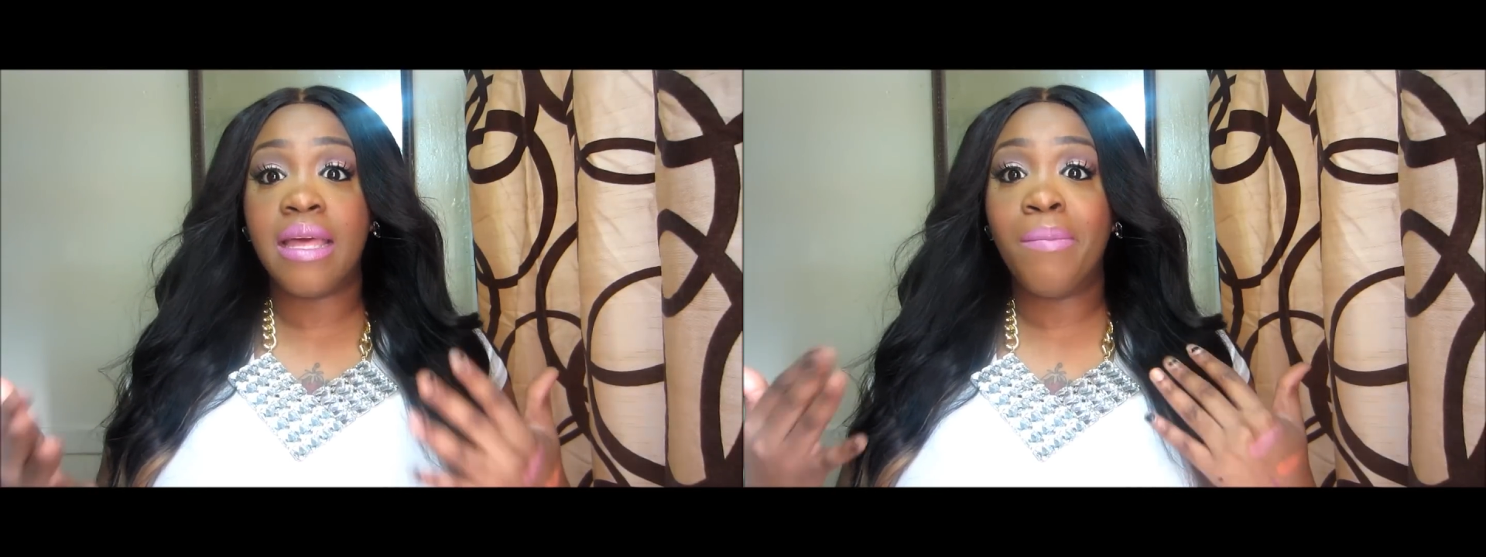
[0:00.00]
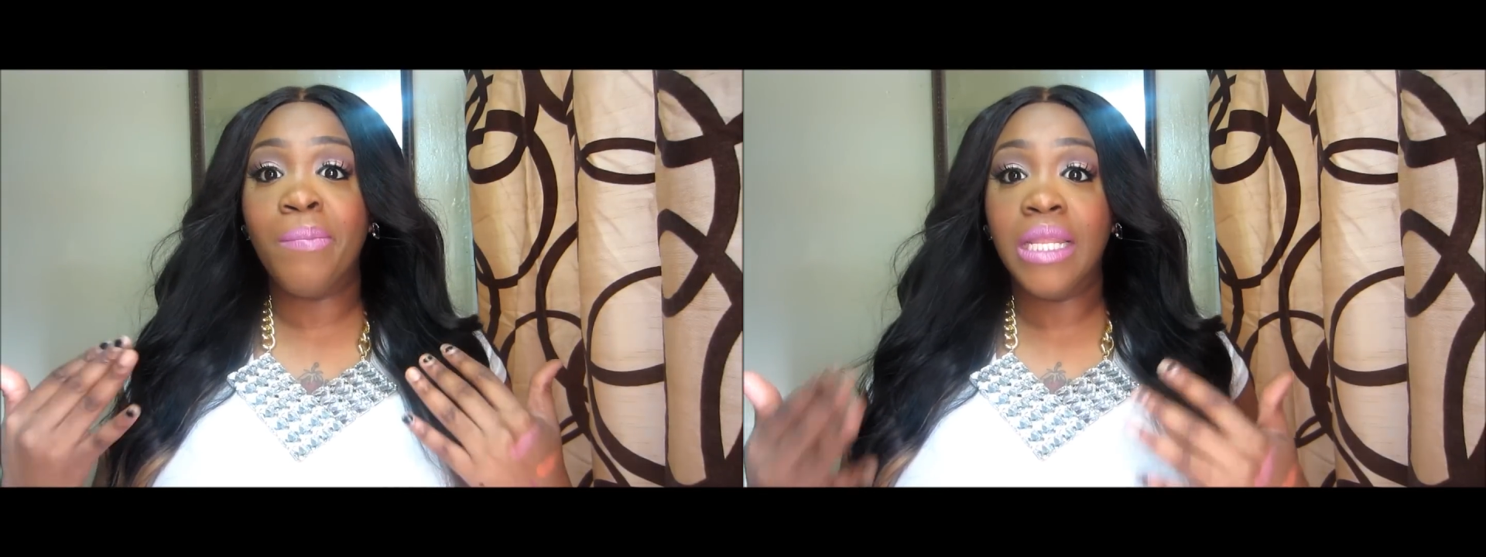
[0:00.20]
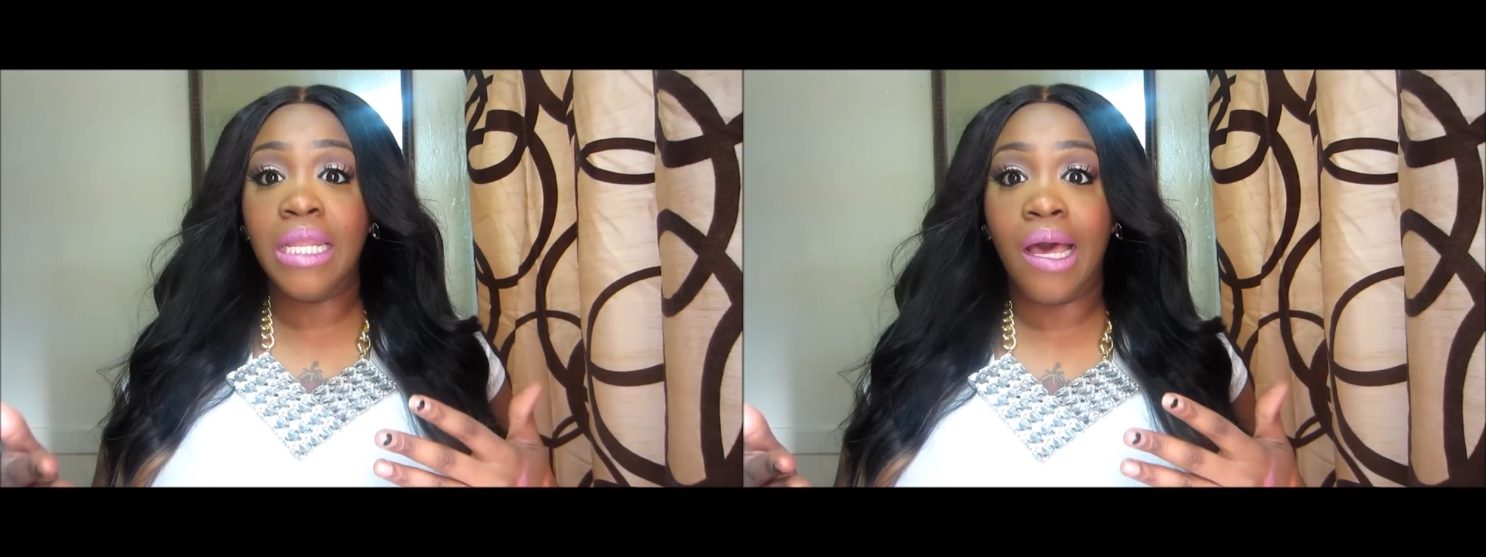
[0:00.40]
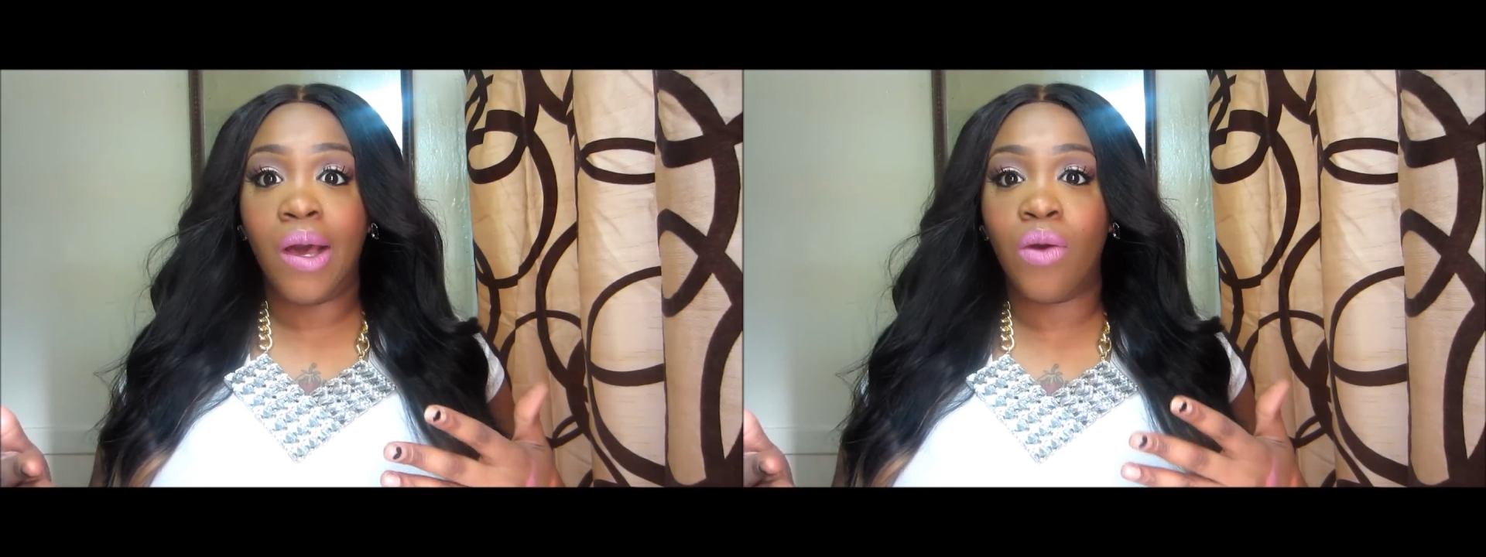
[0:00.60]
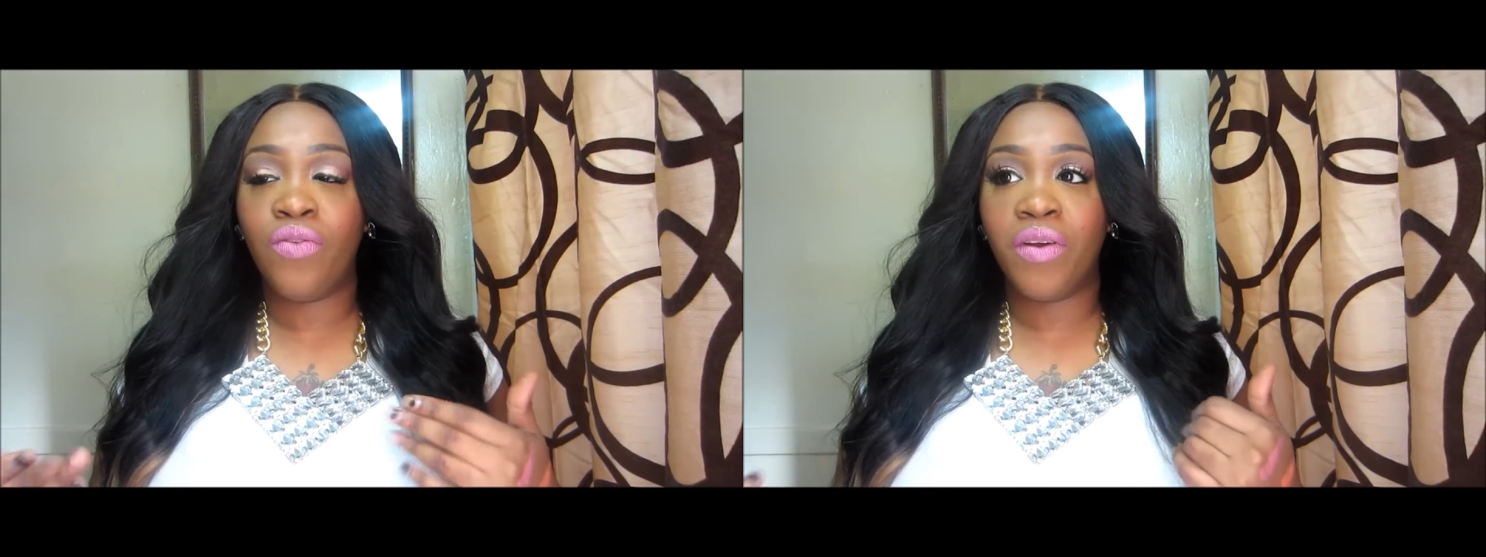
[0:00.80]
them
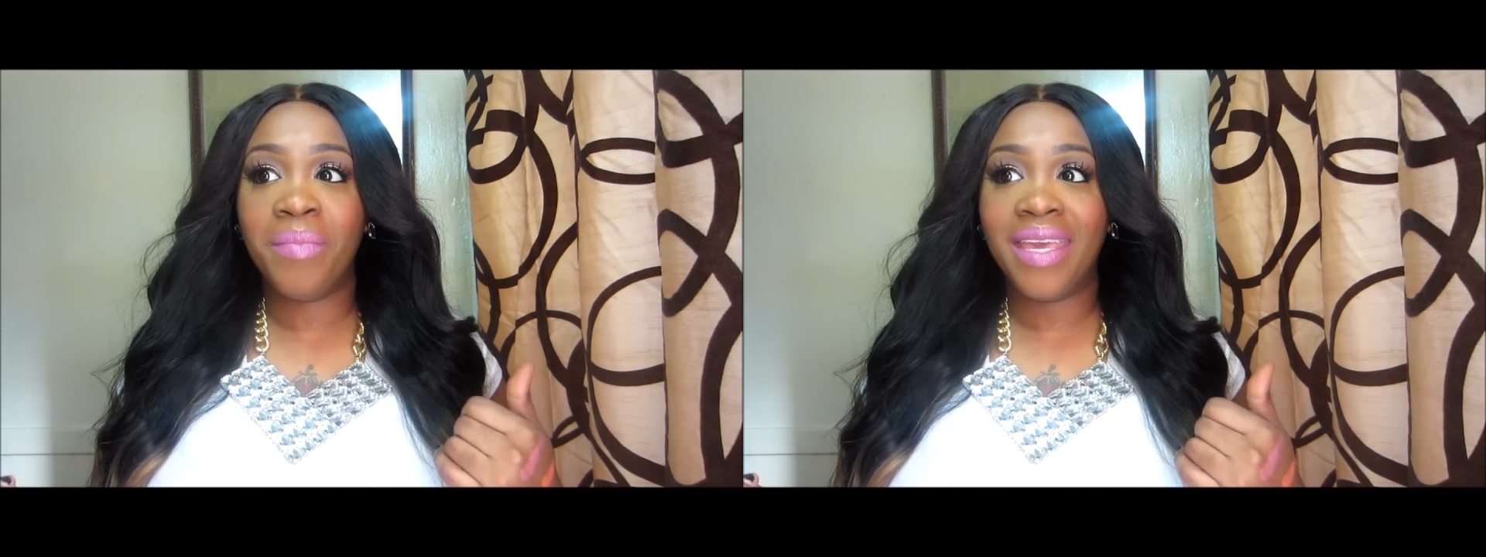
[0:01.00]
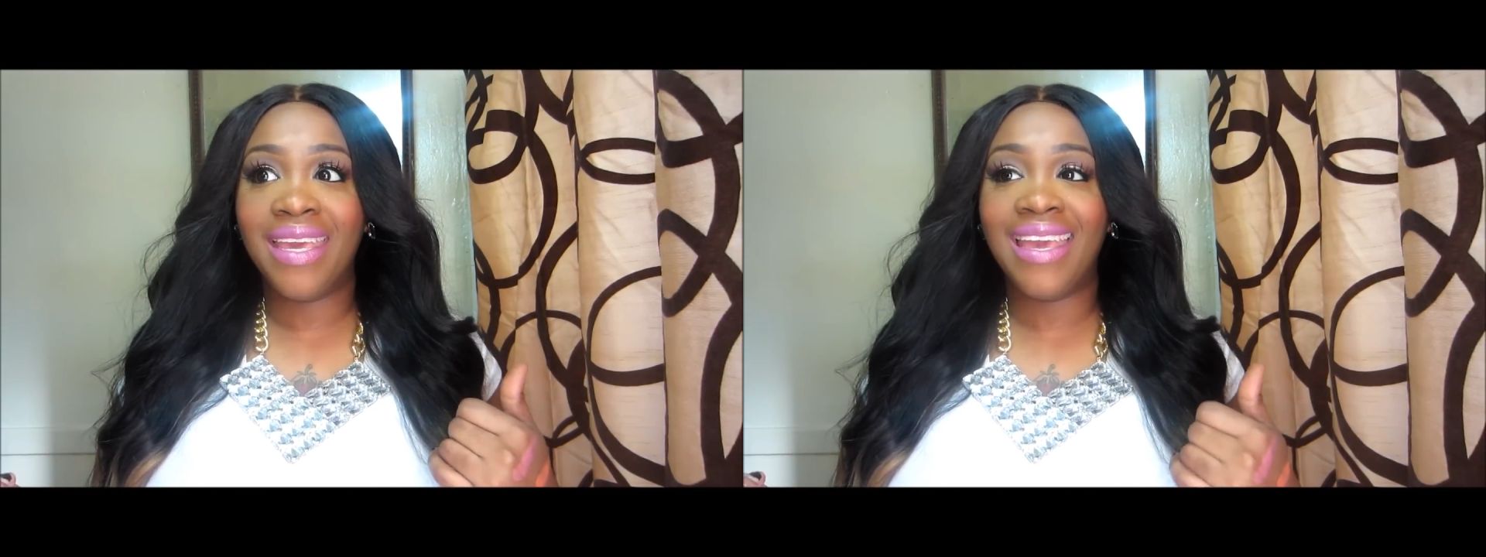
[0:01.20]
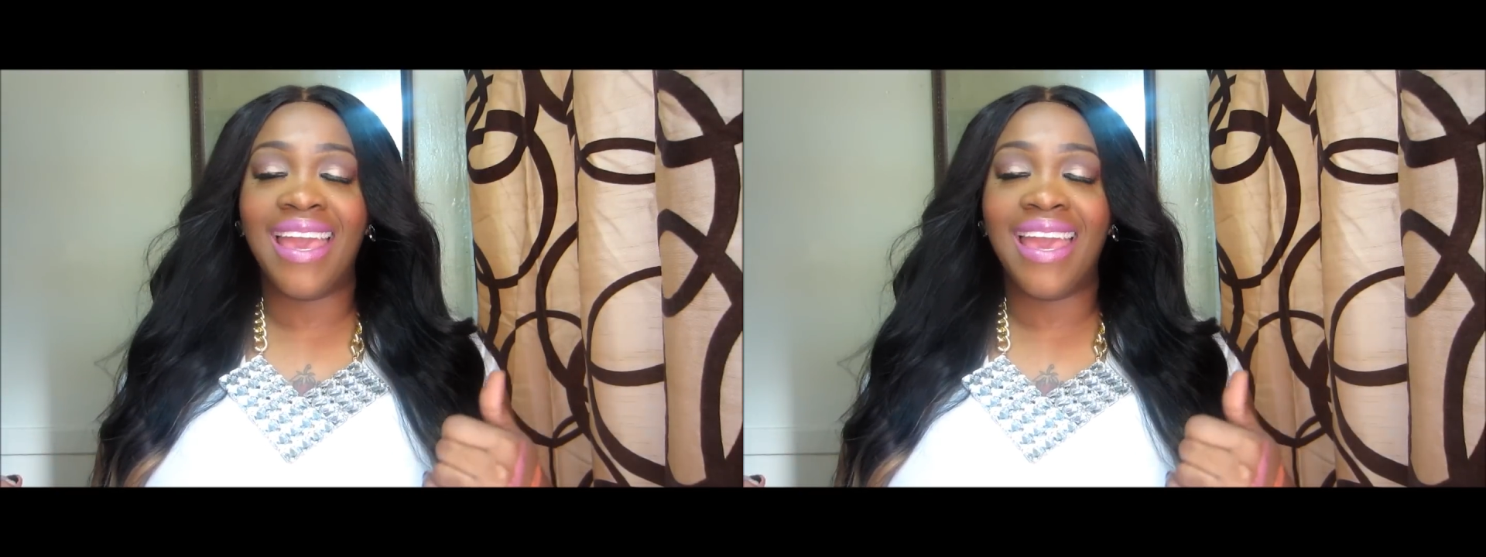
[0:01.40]
below for me,